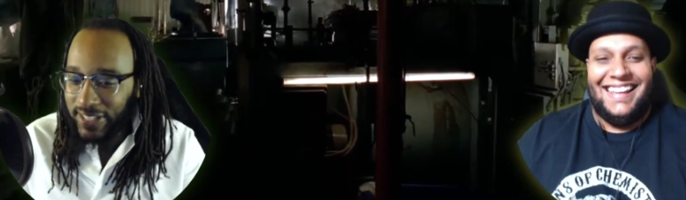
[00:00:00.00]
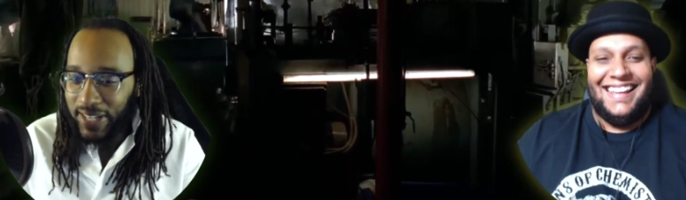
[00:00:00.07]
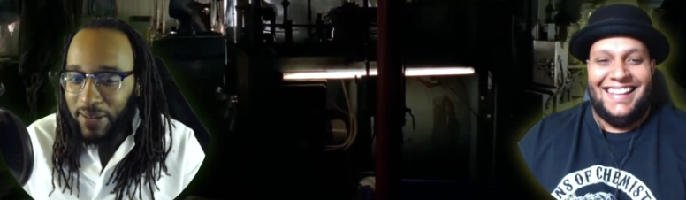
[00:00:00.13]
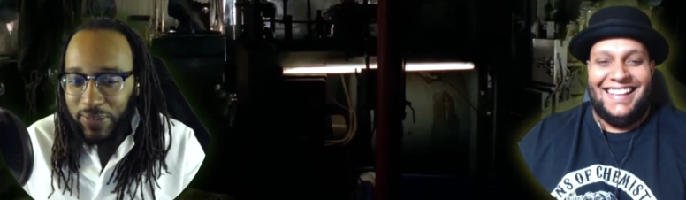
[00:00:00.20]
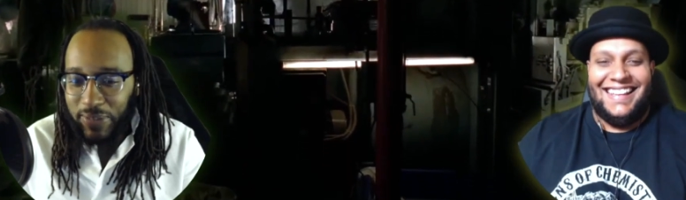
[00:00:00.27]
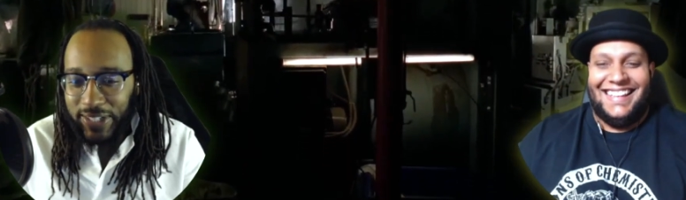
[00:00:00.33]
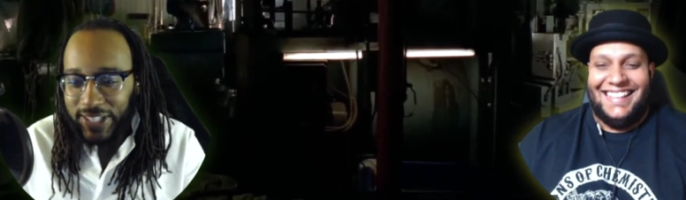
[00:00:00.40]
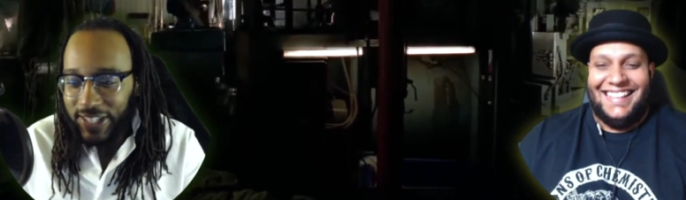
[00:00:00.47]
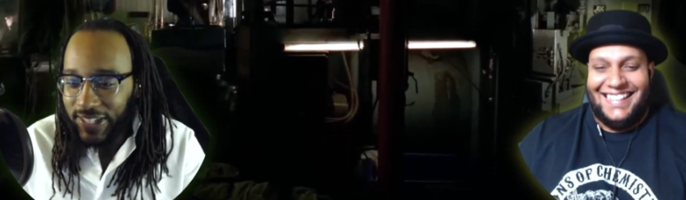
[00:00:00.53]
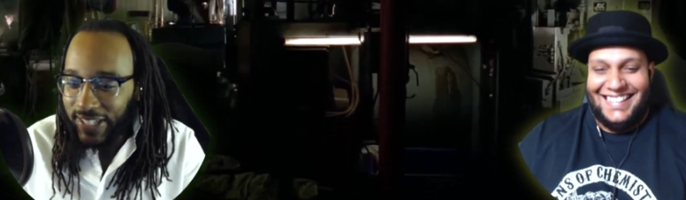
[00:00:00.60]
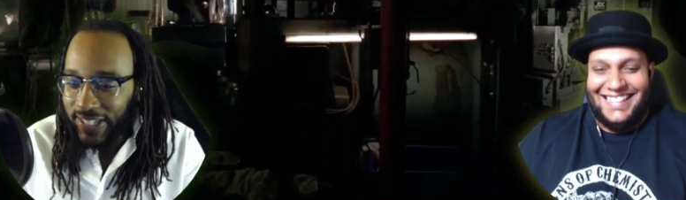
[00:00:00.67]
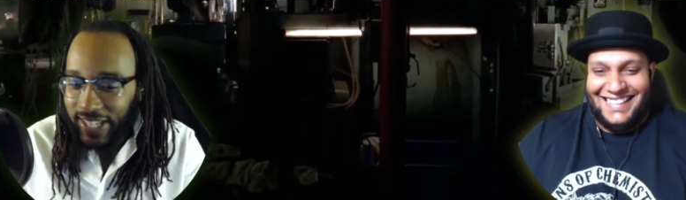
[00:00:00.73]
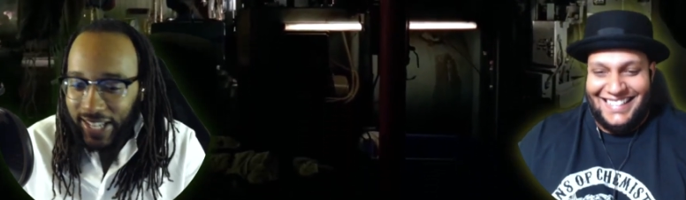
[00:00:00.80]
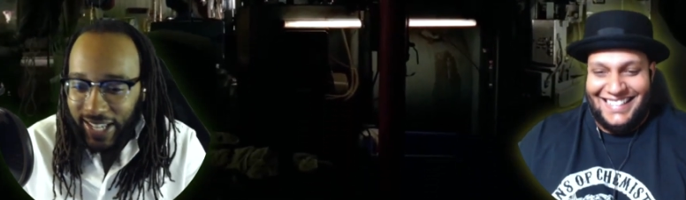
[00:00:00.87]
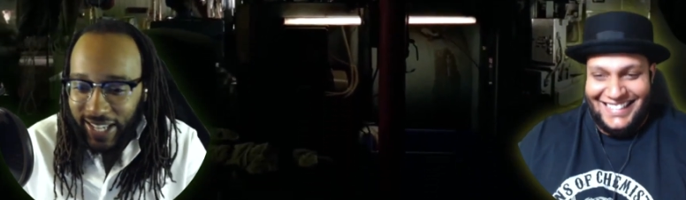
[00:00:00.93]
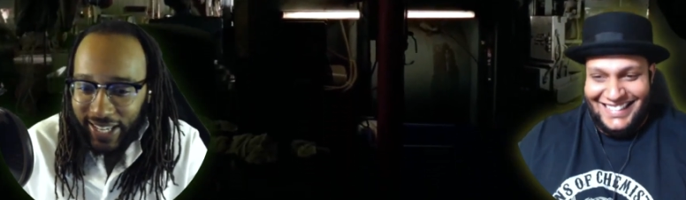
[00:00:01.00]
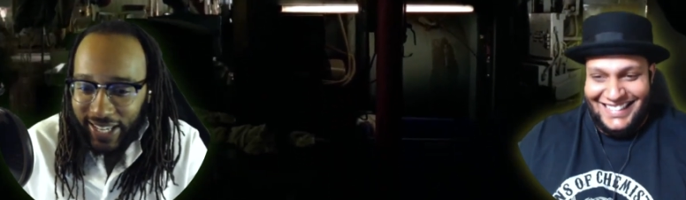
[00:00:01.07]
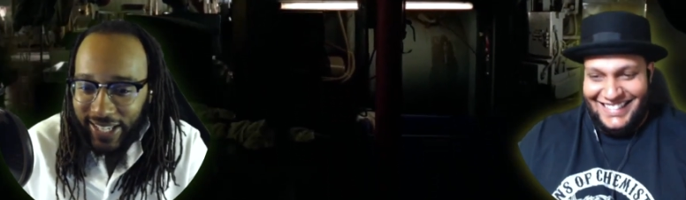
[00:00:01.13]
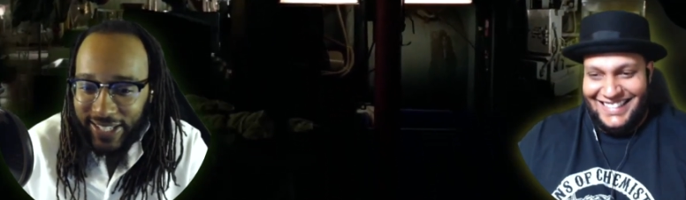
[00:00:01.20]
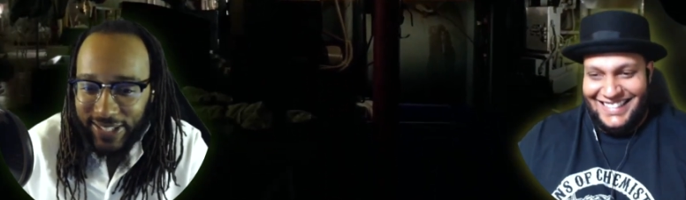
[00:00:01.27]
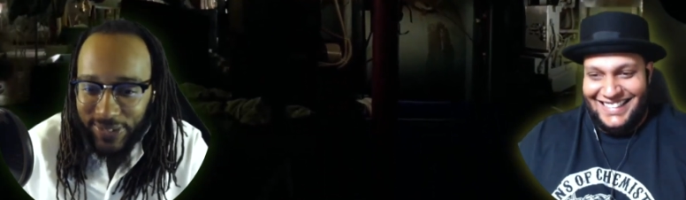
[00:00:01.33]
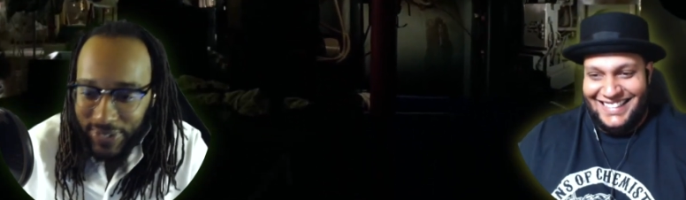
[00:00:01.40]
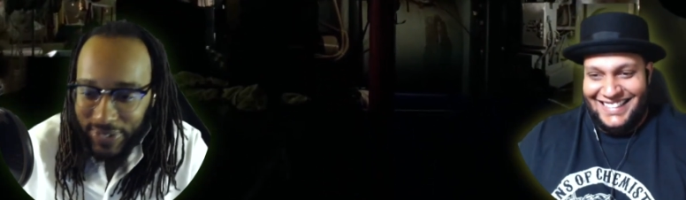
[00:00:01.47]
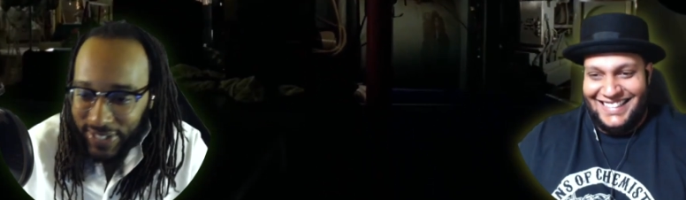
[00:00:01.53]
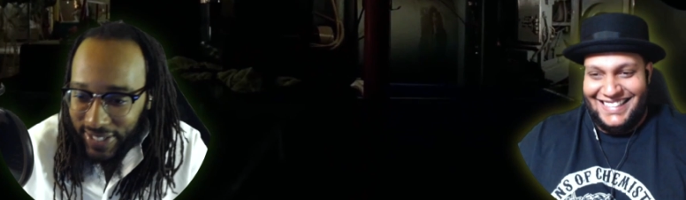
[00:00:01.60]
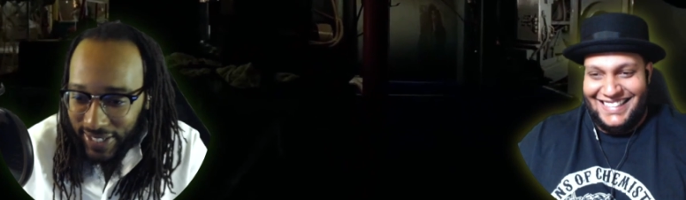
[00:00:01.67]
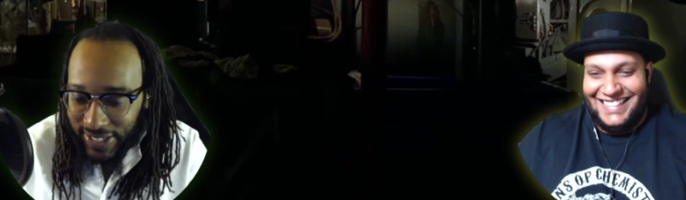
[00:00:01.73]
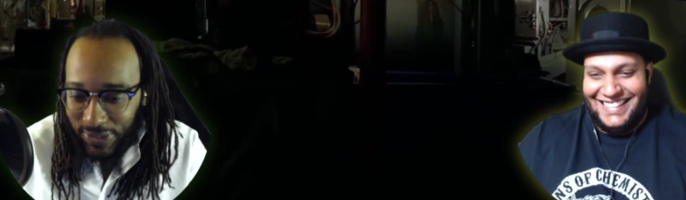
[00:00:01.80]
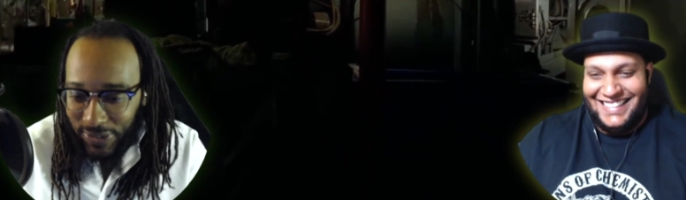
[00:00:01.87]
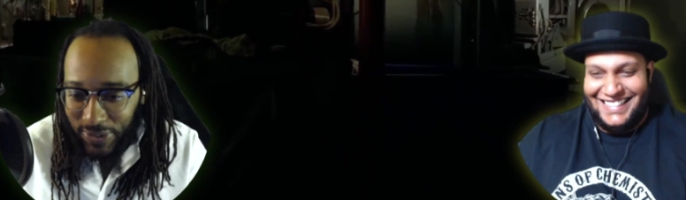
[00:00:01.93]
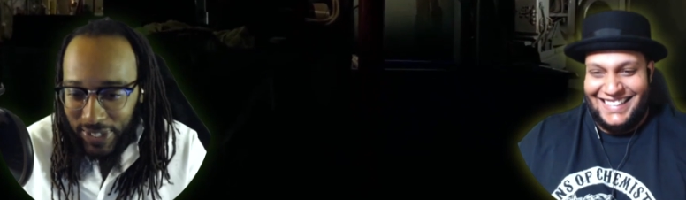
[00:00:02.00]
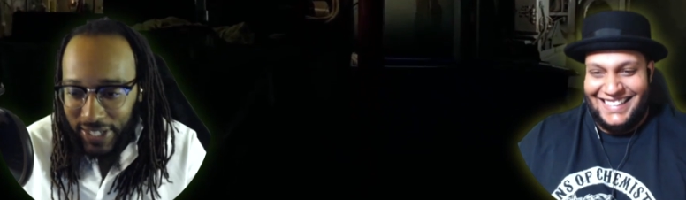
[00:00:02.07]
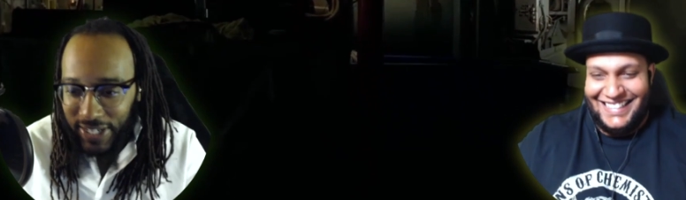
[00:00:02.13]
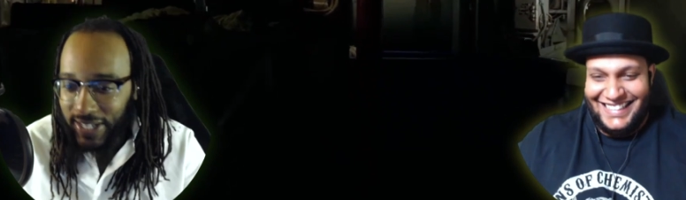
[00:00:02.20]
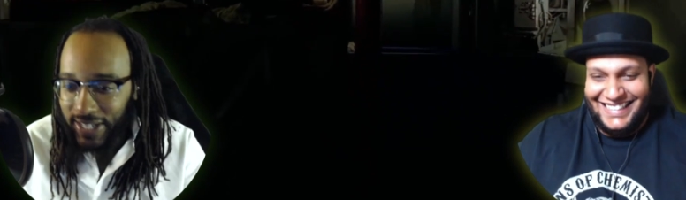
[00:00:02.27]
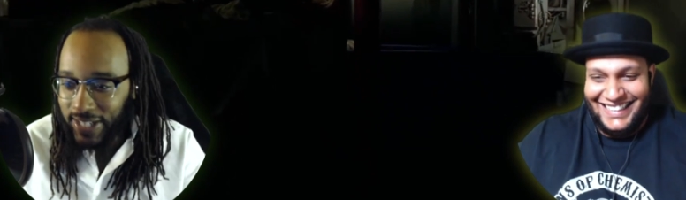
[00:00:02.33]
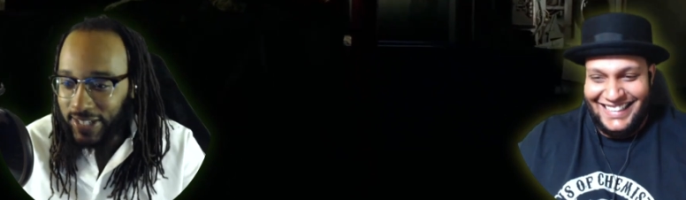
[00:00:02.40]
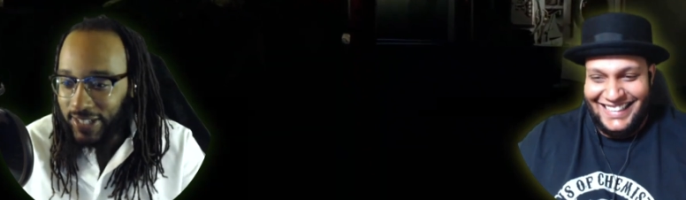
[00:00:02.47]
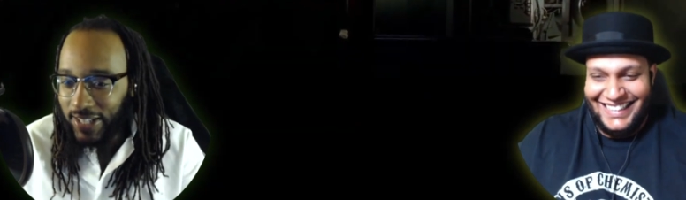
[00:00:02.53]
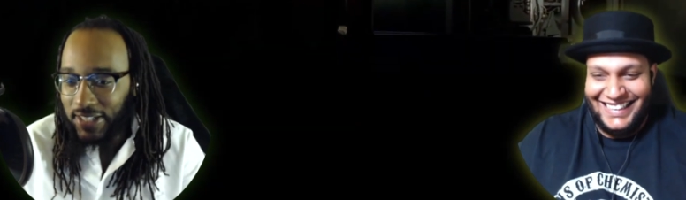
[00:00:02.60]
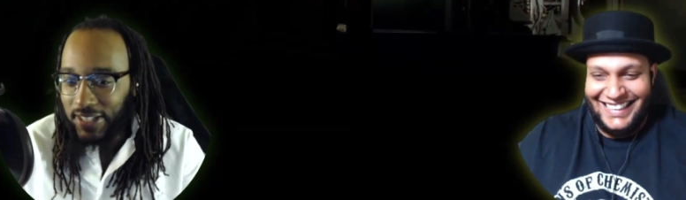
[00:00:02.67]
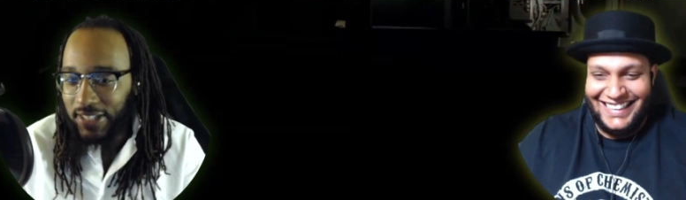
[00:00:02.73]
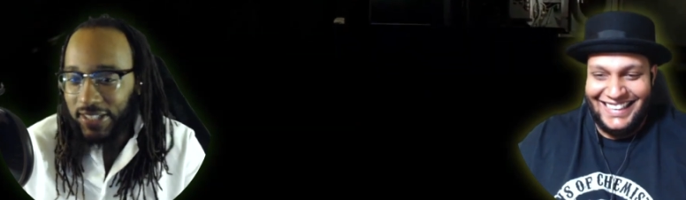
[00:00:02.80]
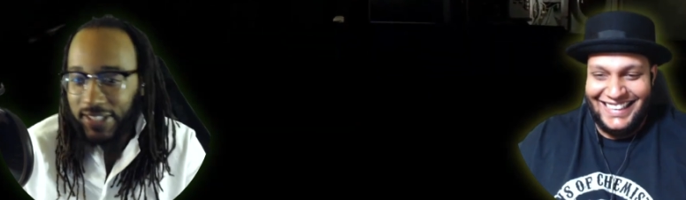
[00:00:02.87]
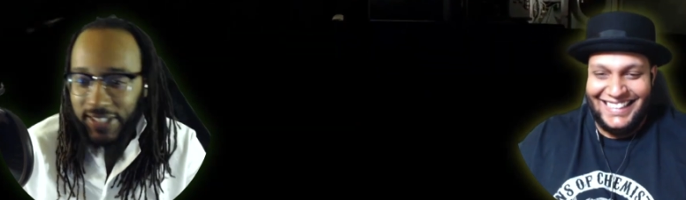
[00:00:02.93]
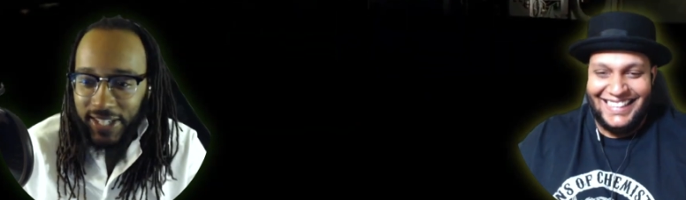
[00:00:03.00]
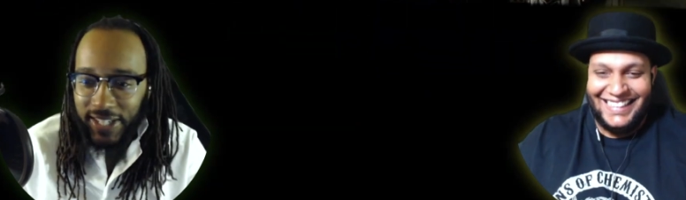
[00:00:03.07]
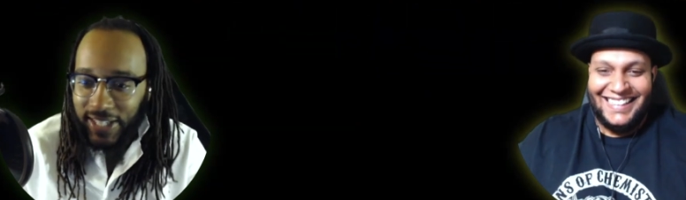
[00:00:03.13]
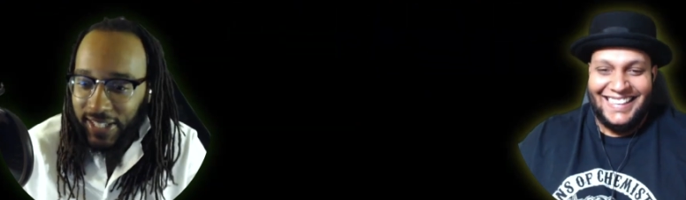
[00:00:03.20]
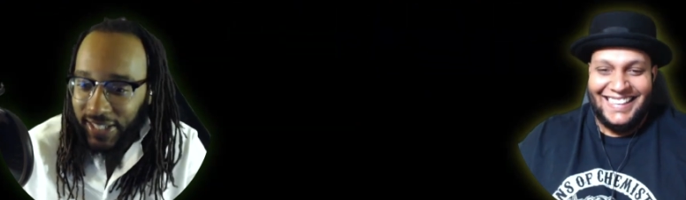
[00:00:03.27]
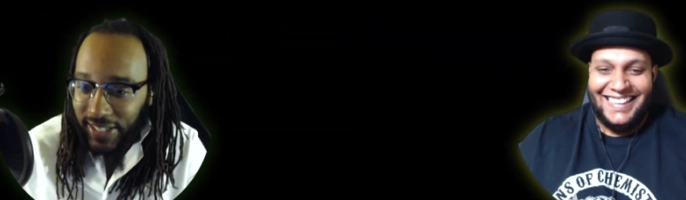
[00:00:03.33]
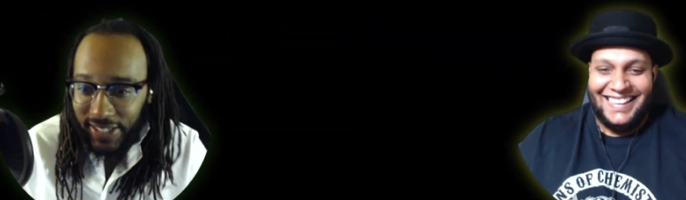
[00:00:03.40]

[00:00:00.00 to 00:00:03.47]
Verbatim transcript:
Speaker 1: temperature. Like as soon as it hits your tongue, it slushes. Like